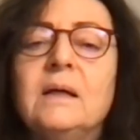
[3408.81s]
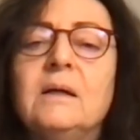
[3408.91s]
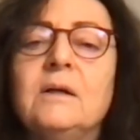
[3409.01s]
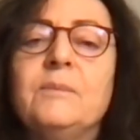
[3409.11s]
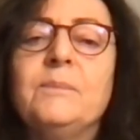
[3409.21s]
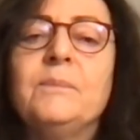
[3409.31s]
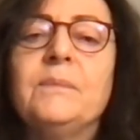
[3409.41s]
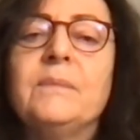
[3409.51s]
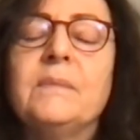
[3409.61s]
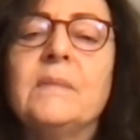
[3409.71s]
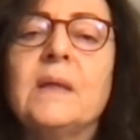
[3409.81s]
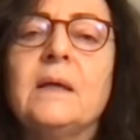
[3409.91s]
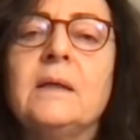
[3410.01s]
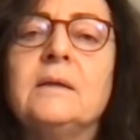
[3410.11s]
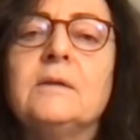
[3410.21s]
Um,
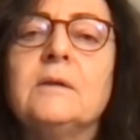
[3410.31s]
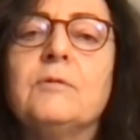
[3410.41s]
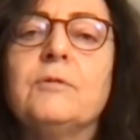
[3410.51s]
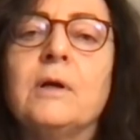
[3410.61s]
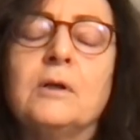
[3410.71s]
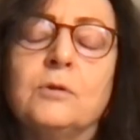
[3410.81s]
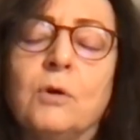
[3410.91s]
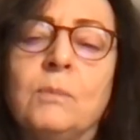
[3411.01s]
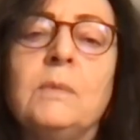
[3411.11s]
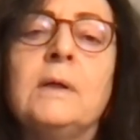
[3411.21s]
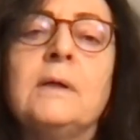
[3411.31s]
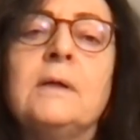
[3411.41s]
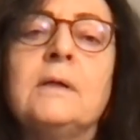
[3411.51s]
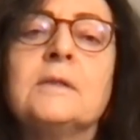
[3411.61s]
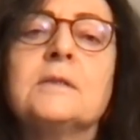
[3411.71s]
and Frank Trommler
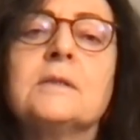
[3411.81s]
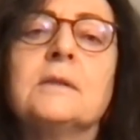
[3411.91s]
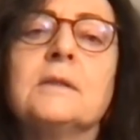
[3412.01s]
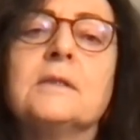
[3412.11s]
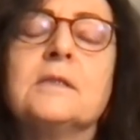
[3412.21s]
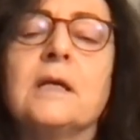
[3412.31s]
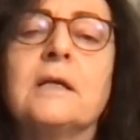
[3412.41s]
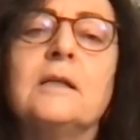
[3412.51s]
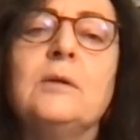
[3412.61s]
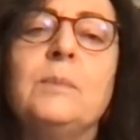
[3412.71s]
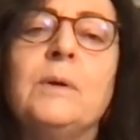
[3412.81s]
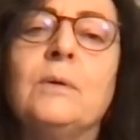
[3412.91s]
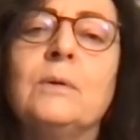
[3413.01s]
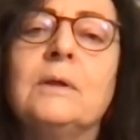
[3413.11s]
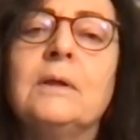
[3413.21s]
asked exactly about